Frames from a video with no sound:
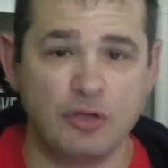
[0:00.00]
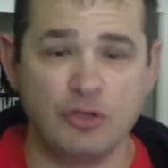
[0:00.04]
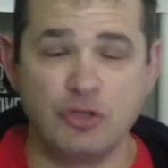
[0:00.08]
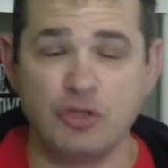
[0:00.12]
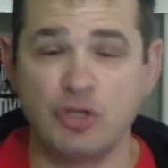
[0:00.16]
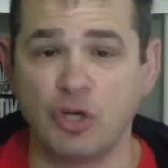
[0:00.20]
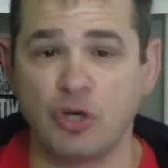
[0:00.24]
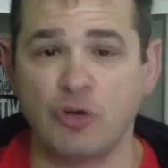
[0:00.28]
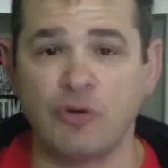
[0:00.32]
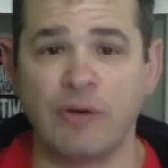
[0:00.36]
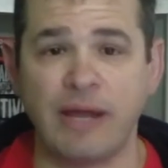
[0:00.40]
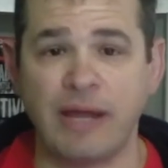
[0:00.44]

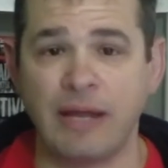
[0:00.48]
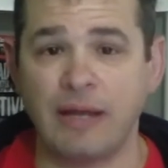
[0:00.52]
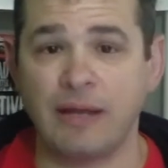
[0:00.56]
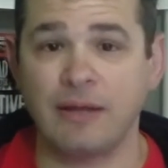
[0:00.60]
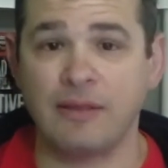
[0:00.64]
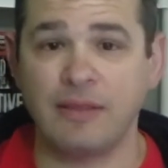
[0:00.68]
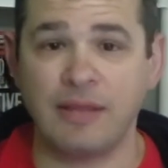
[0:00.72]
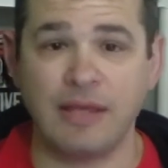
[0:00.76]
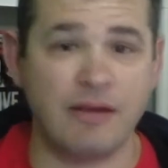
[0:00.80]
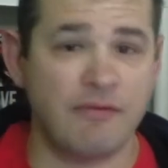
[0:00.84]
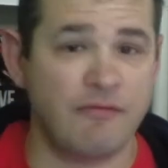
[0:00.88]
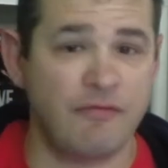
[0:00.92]

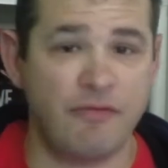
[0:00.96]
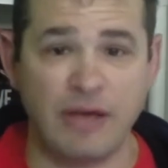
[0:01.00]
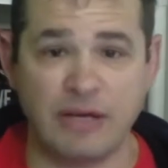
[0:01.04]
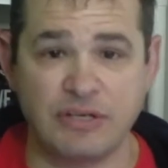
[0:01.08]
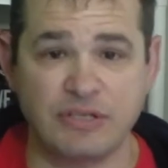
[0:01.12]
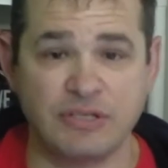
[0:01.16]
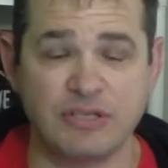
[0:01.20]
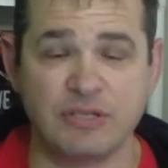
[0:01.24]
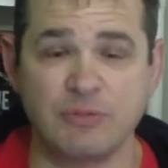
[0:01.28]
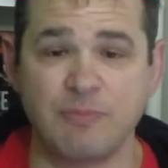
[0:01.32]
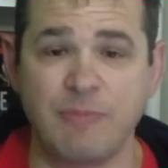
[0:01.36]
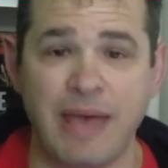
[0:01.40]
during the
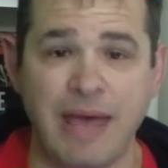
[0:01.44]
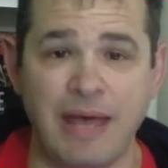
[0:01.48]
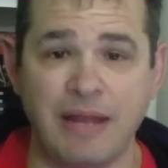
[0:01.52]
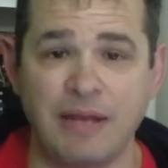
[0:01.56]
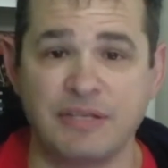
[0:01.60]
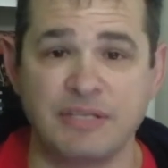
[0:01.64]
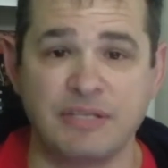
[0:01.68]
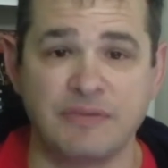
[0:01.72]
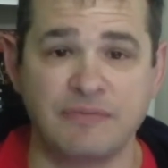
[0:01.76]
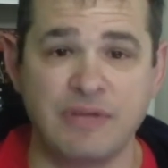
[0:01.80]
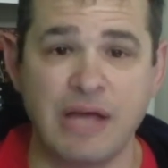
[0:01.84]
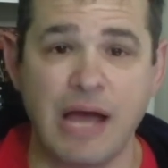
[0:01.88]
infectious
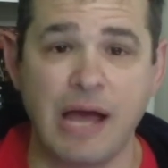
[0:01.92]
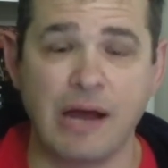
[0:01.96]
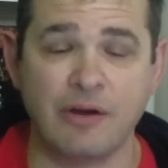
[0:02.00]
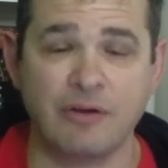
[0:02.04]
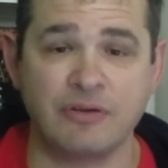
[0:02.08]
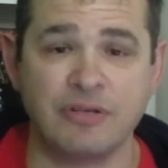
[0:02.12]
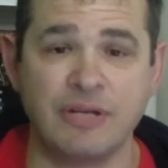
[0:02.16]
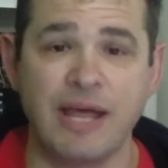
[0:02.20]
madness of Dr.